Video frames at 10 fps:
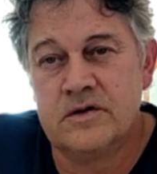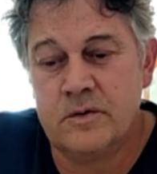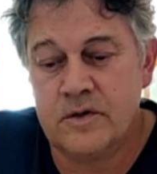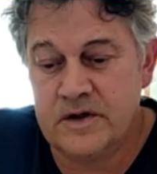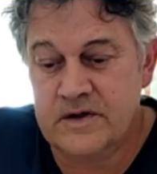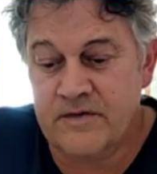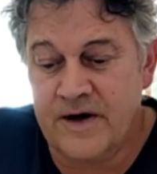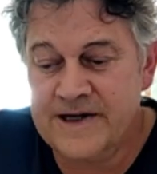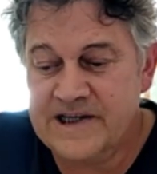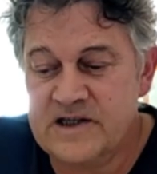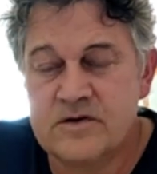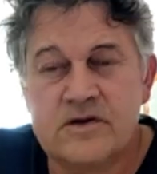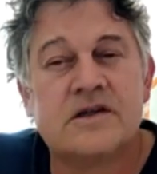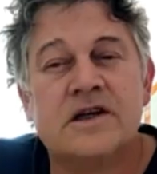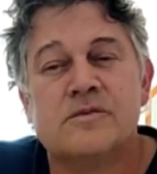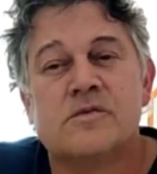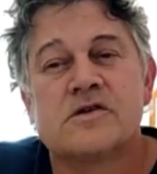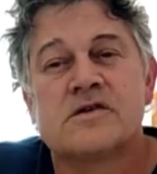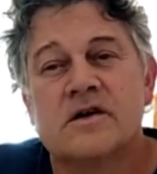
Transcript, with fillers: you were divided into teams.